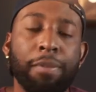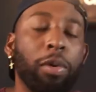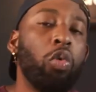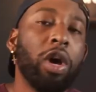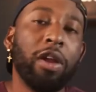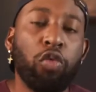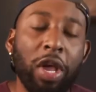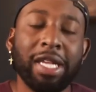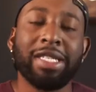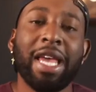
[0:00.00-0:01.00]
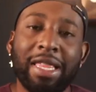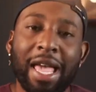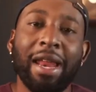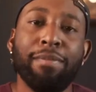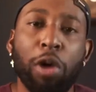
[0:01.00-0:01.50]
But what if we could take
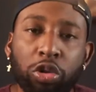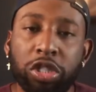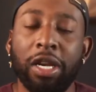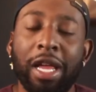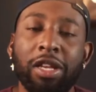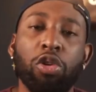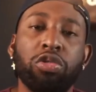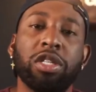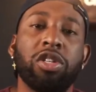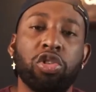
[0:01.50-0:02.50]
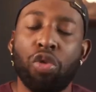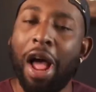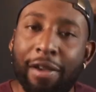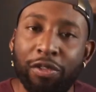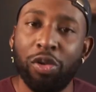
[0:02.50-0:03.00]
that emotion and use it to
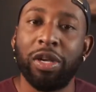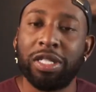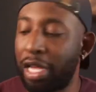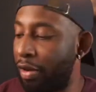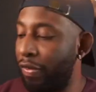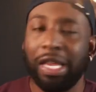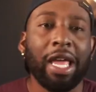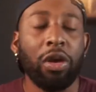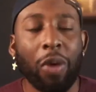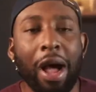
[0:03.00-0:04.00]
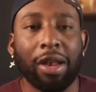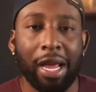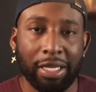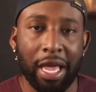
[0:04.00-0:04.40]
drive you instead of it lay you out like